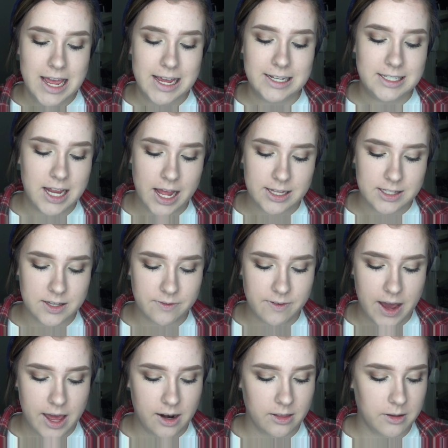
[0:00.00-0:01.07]

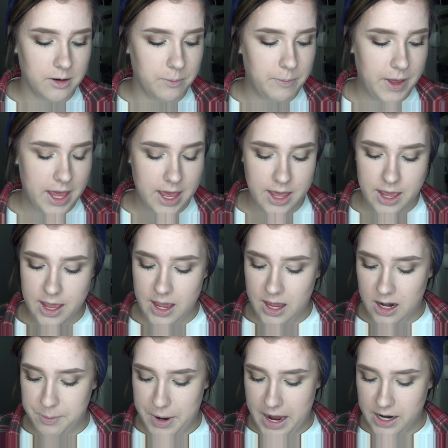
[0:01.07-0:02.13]
intensify it a little bit.
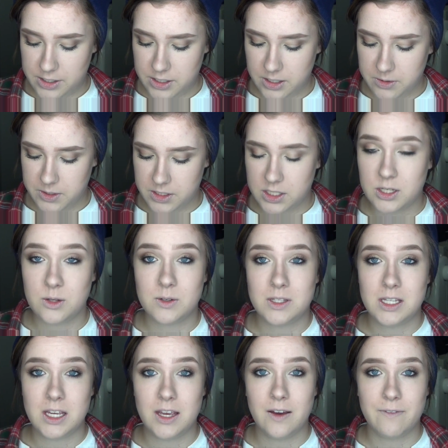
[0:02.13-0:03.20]
And I'm actually going to use
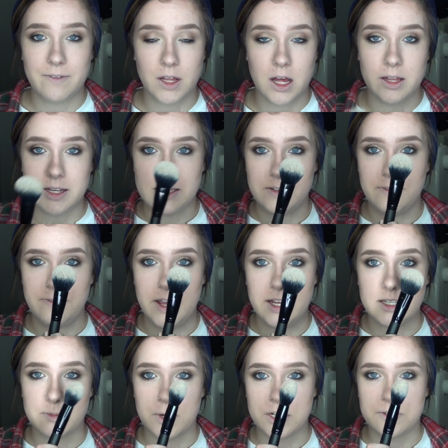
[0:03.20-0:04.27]
the Flawless
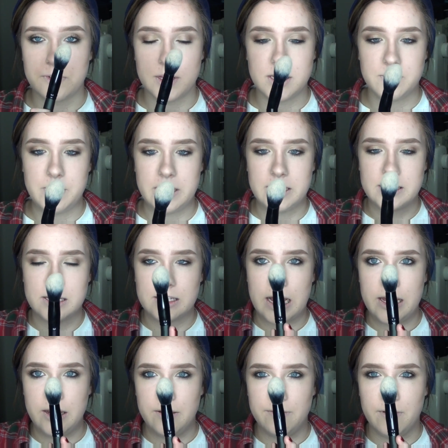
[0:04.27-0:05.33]
Face Brush for this because it's
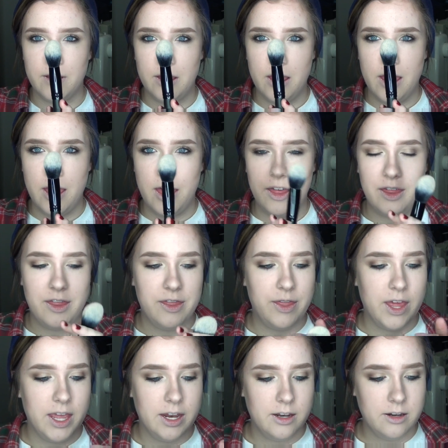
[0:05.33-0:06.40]
kind of
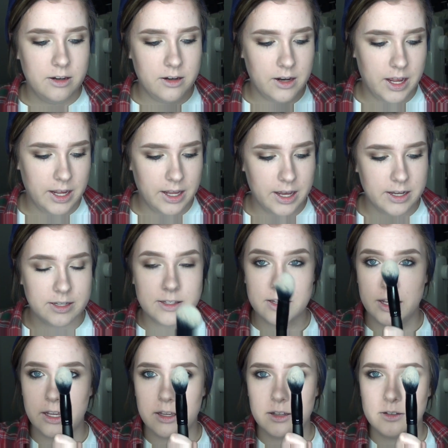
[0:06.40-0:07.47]
thin, I guess.
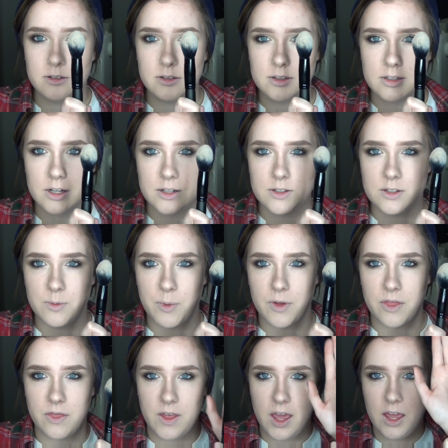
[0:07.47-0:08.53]
Like, it's not super
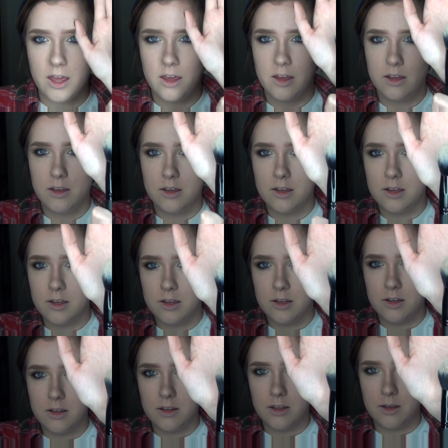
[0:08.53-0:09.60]
thick,
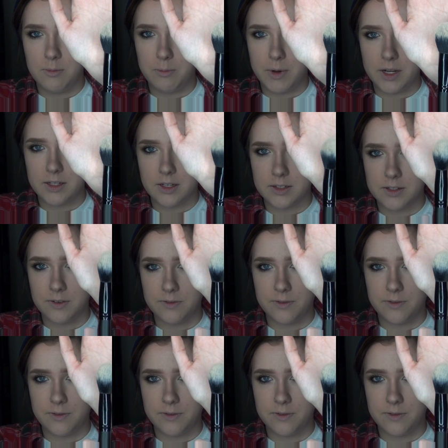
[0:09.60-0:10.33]
but it's also